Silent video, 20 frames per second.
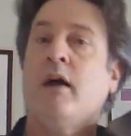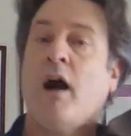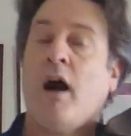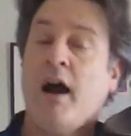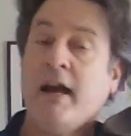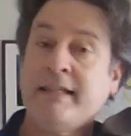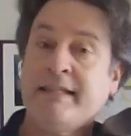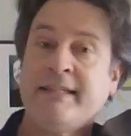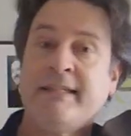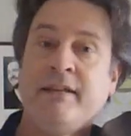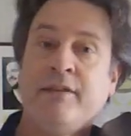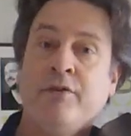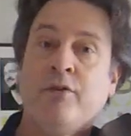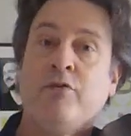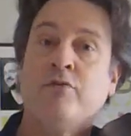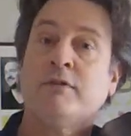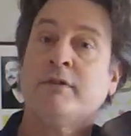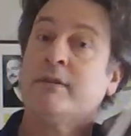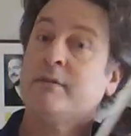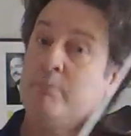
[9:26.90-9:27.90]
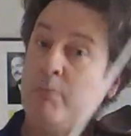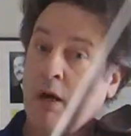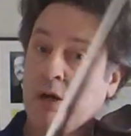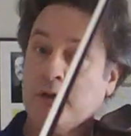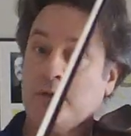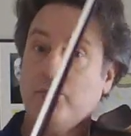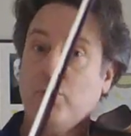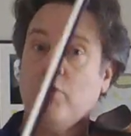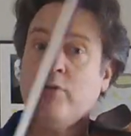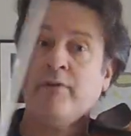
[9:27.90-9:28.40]
I see those as
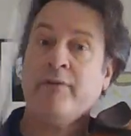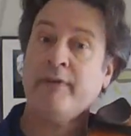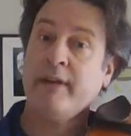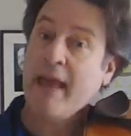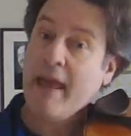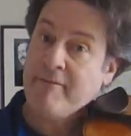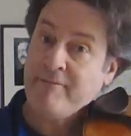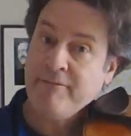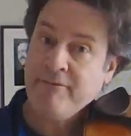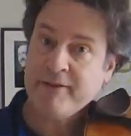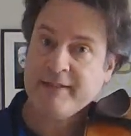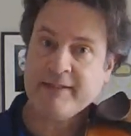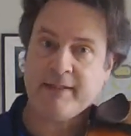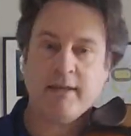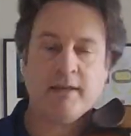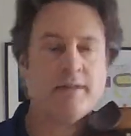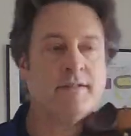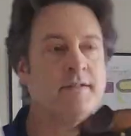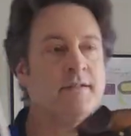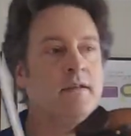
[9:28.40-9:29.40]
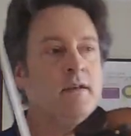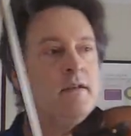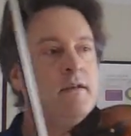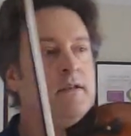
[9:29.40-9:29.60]
much more of an emphasis.